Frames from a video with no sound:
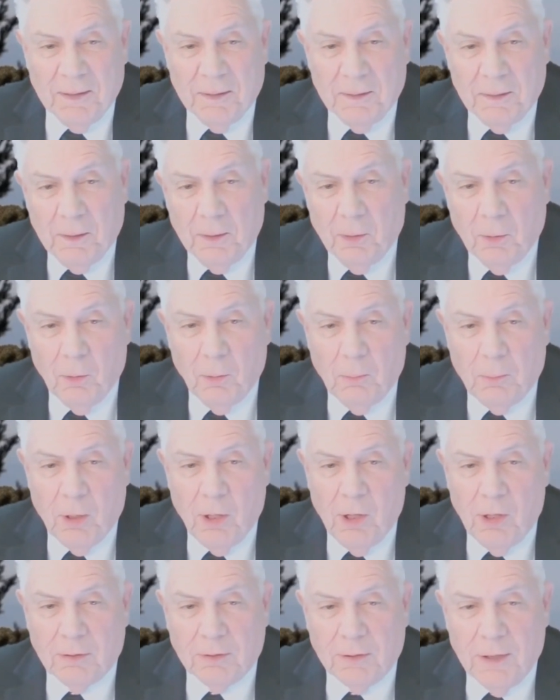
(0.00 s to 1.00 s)
Hello,
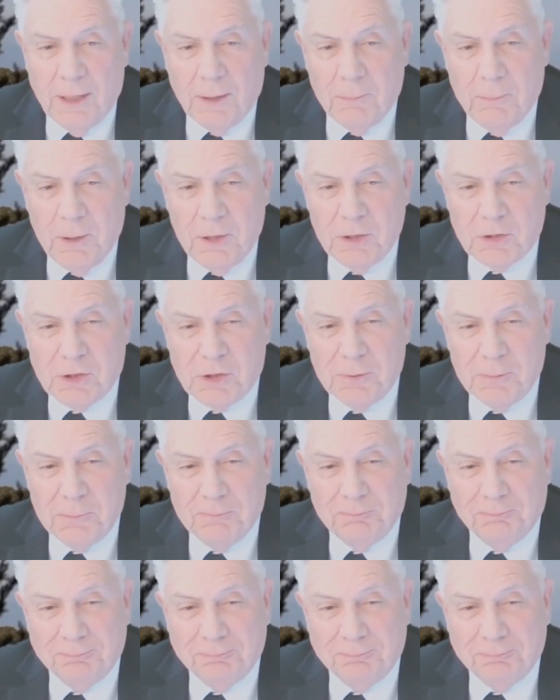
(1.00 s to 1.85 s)
Paul. Glad to meet you.